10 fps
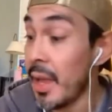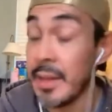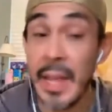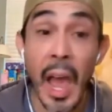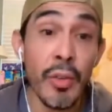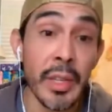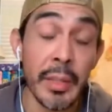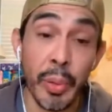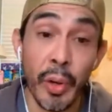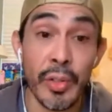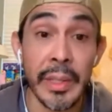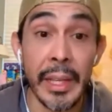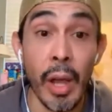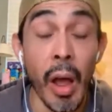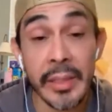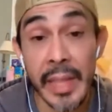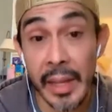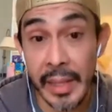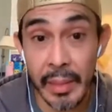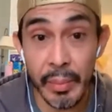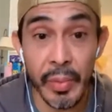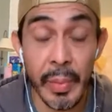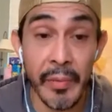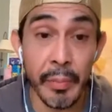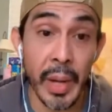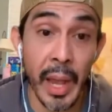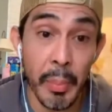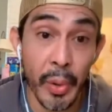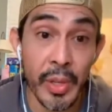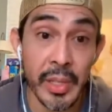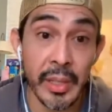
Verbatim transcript: Now you can personally contact that in, uh, person.